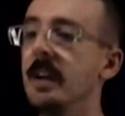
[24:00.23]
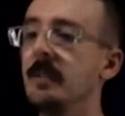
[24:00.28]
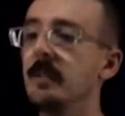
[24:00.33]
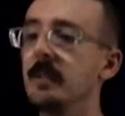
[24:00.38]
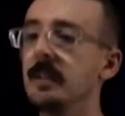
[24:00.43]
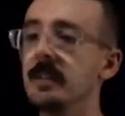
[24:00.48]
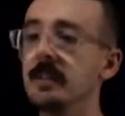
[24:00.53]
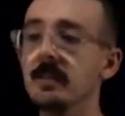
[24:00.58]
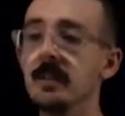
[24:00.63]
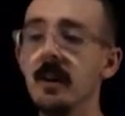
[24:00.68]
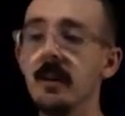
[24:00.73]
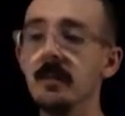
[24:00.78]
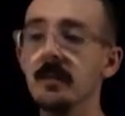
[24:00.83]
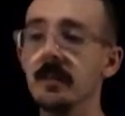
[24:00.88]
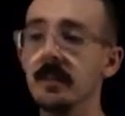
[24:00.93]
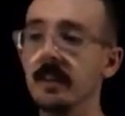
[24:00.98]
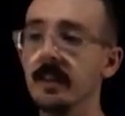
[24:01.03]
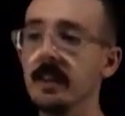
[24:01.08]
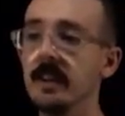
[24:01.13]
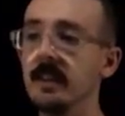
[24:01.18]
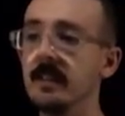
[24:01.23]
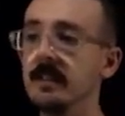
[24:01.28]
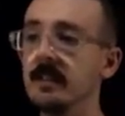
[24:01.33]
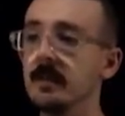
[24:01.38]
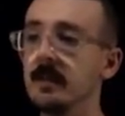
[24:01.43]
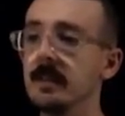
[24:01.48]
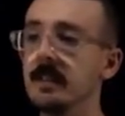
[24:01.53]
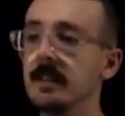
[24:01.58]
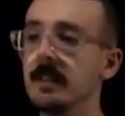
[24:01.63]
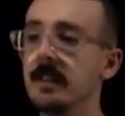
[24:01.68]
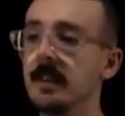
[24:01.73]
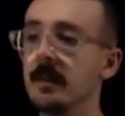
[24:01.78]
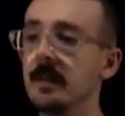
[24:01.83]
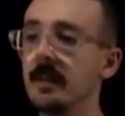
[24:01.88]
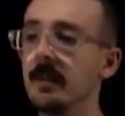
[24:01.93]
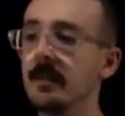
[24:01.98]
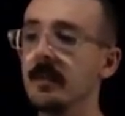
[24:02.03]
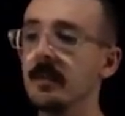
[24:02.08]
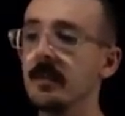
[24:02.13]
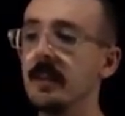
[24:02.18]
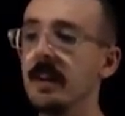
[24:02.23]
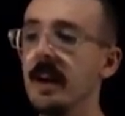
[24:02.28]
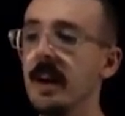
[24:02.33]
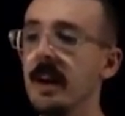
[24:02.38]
And if we solve for this, we see that we have 3